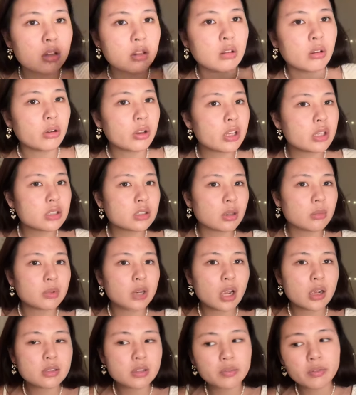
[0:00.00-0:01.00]
Okay,
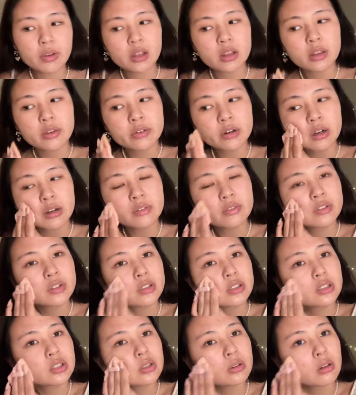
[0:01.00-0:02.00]
sometimes if I leave it on for
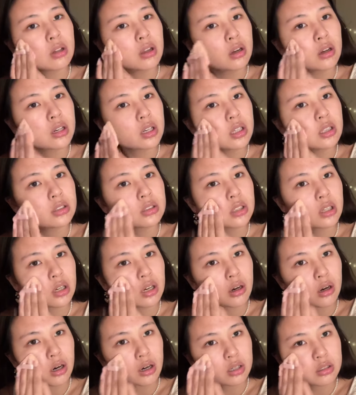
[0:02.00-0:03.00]
too long, it's like
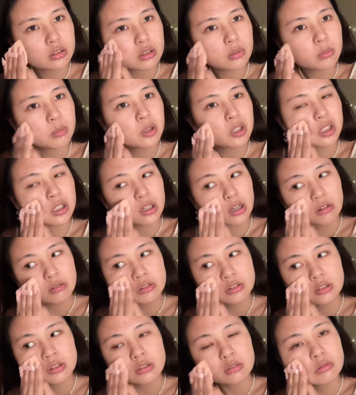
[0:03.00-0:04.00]
hard to blend out.
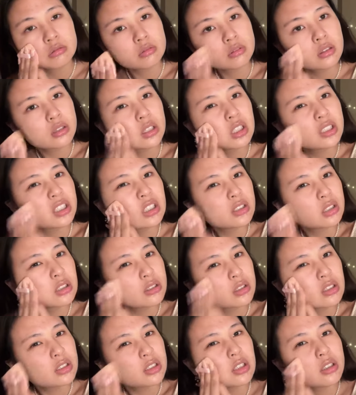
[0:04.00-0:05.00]
So
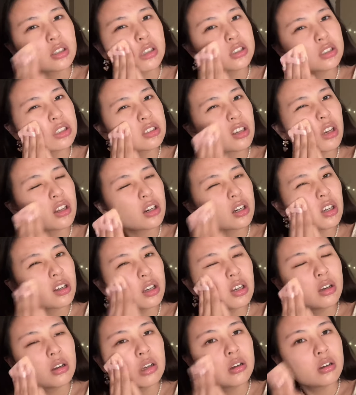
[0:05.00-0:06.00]
you just gotta,